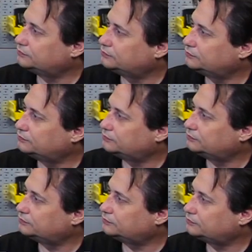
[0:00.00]

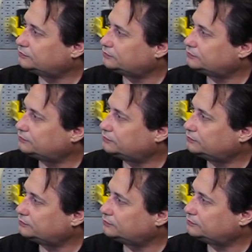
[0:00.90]

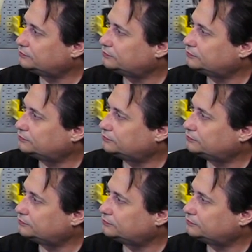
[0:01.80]
No words are spoken by the person on screen.